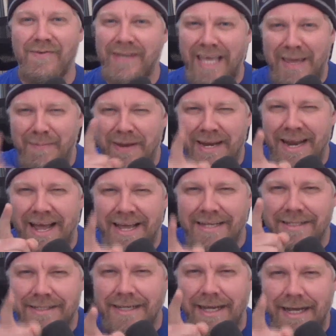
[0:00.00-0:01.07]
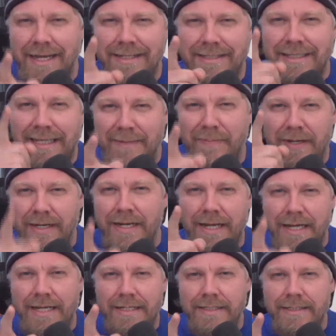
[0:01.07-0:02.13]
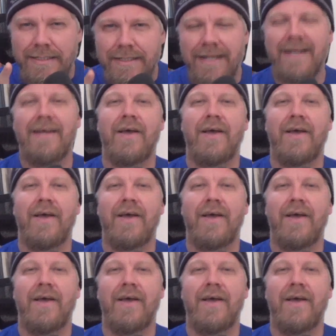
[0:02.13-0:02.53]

Keep it nice, guys, keep it nice.